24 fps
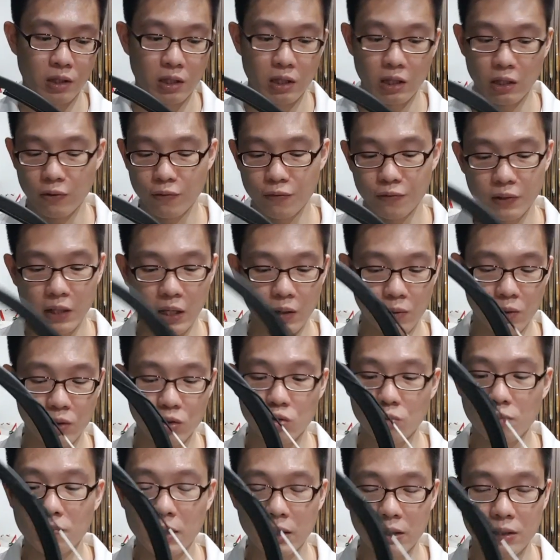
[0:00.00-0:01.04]
If they want to
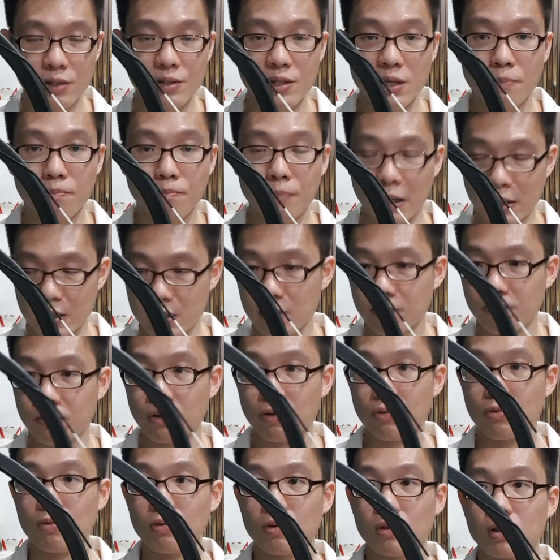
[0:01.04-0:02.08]
make this a better
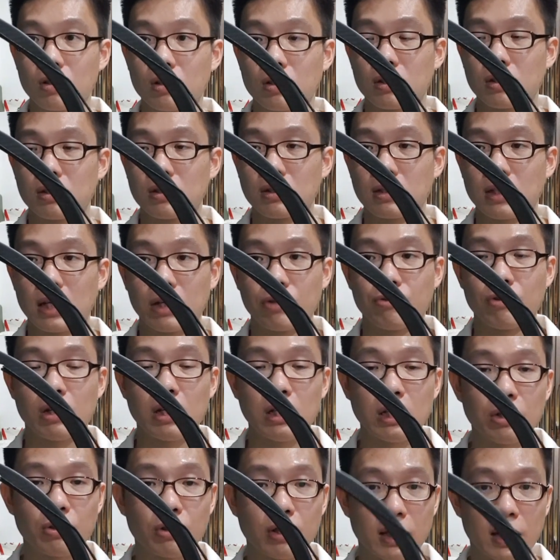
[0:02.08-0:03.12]
bow, they really
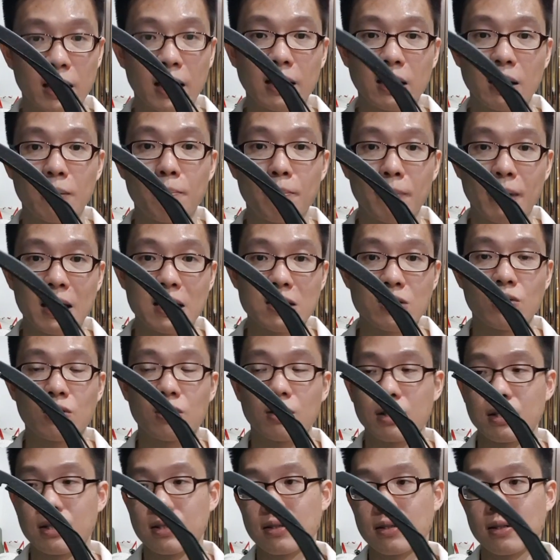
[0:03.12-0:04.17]
need to cut the mass on
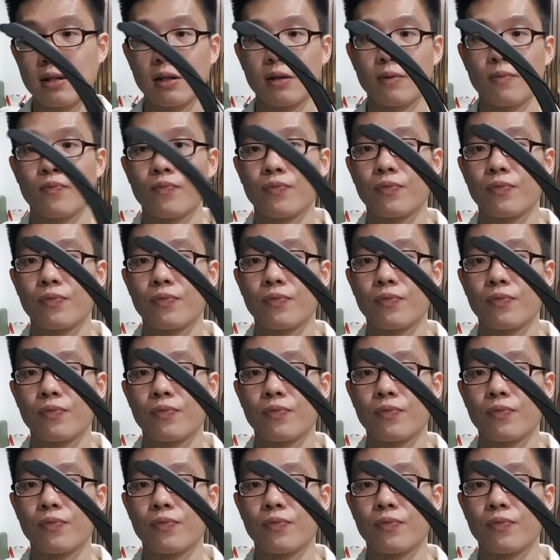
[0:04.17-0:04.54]
this thing.